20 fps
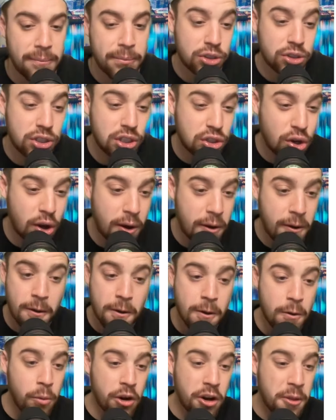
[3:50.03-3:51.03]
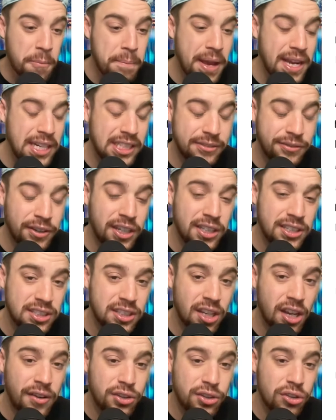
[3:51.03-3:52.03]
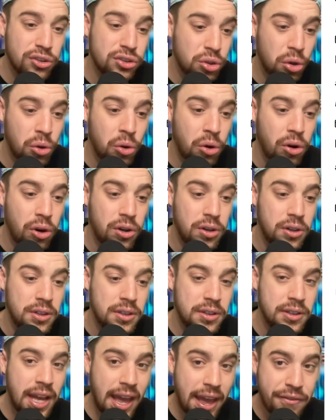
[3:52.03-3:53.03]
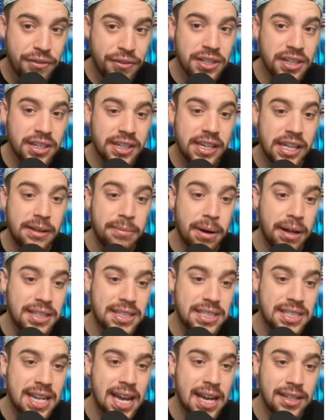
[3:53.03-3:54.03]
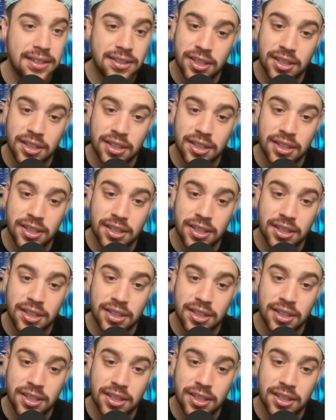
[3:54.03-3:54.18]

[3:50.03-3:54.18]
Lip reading: because she's got one of the best first serves on tour, evidently, by the stats.